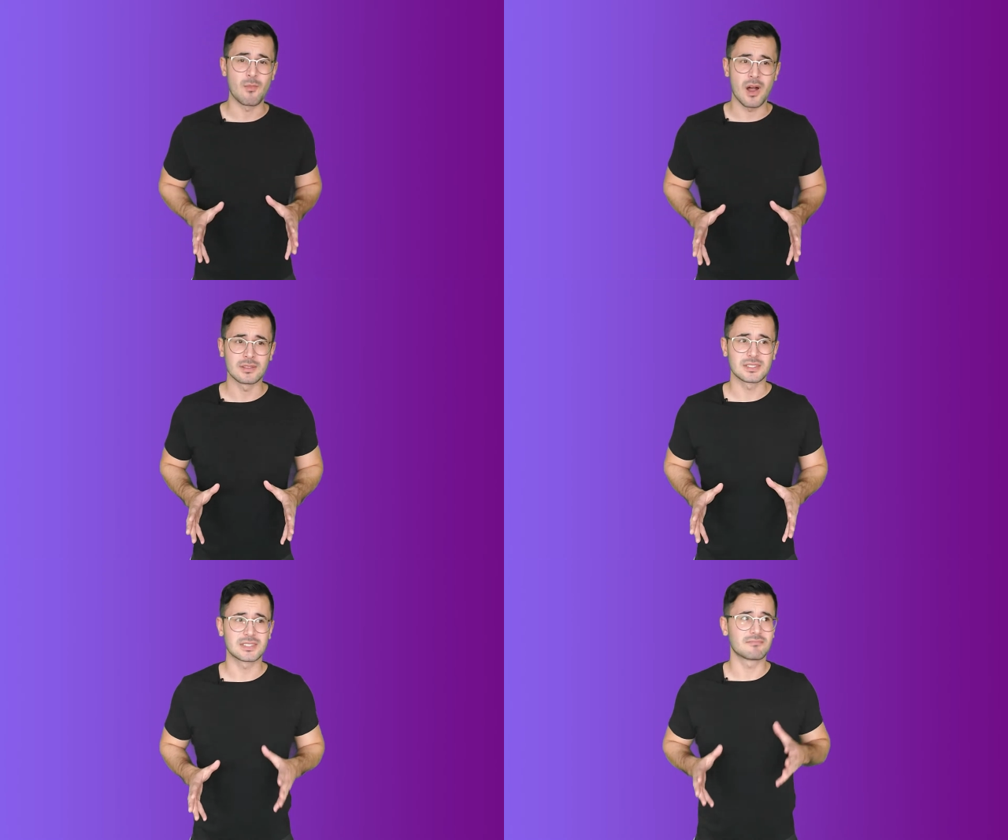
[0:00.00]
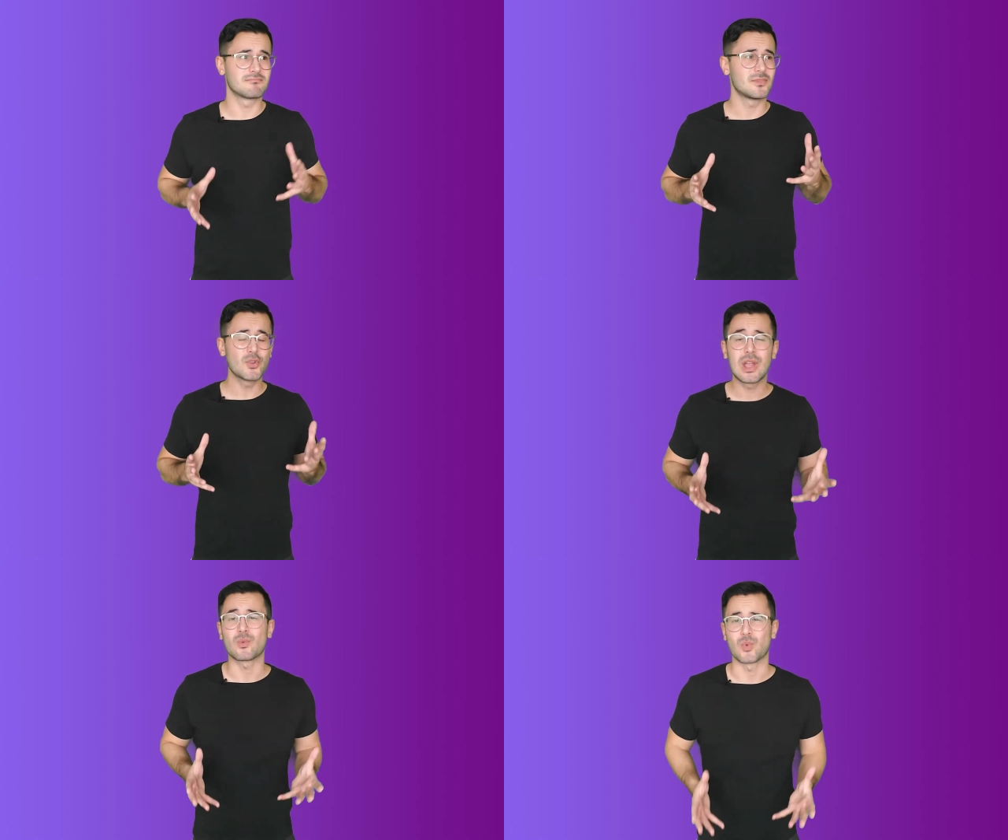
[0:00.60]
months, you
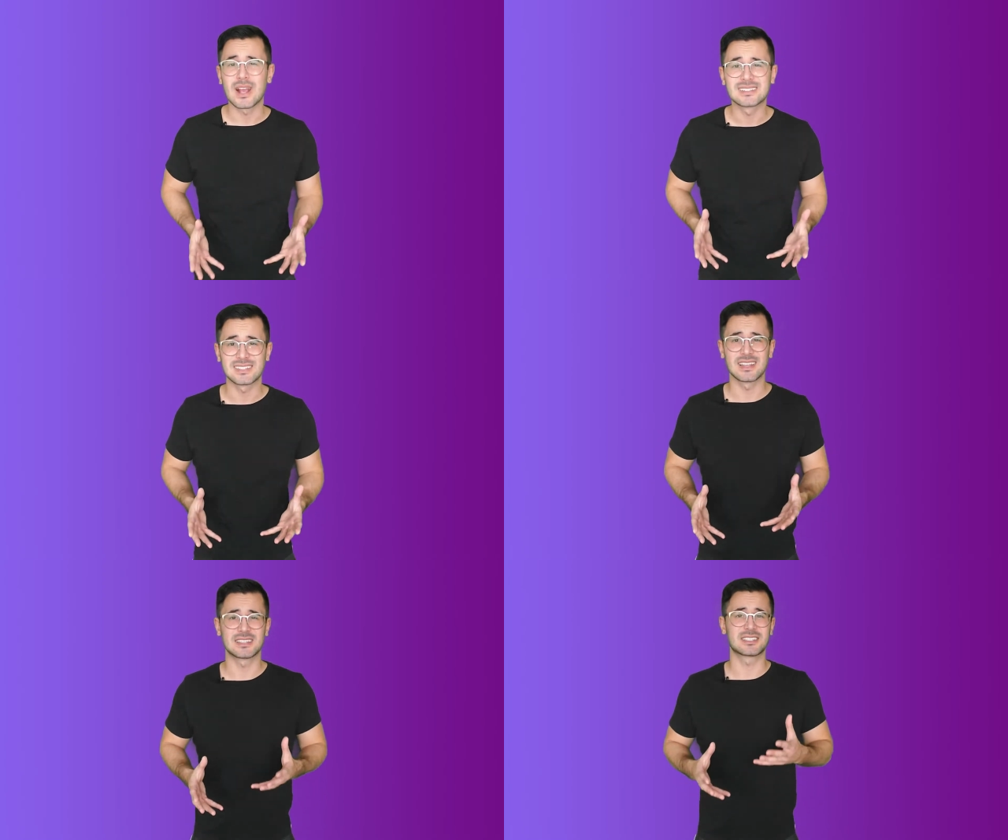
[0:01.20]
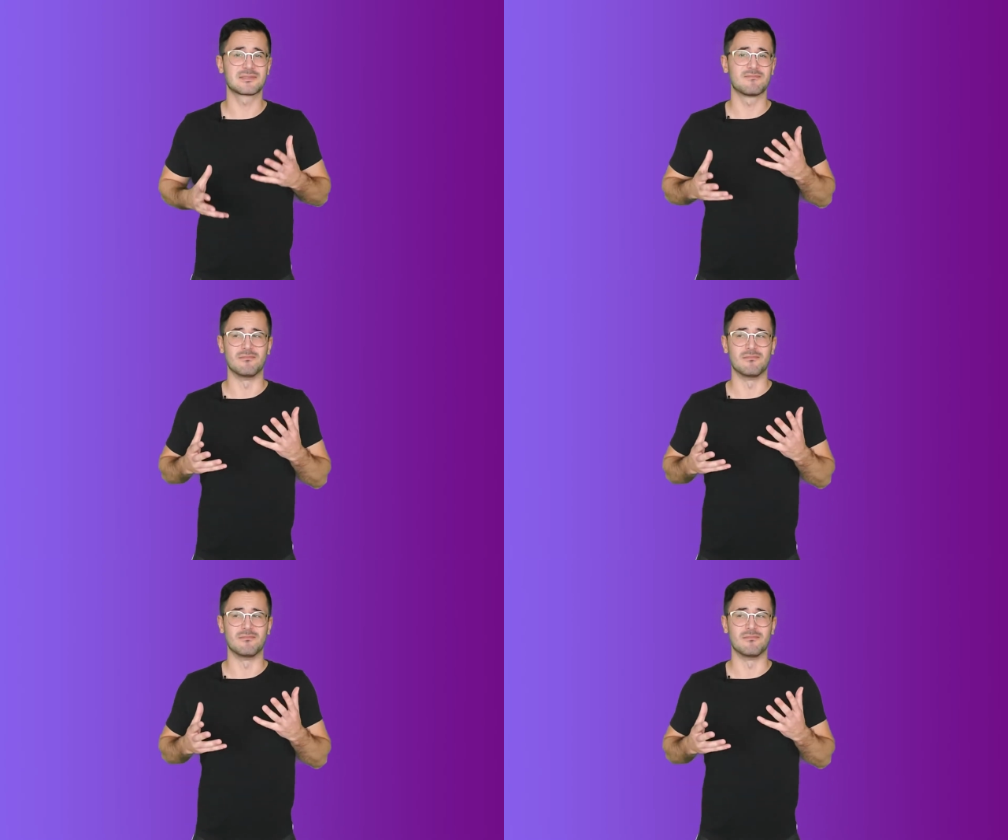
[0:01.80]
get restless,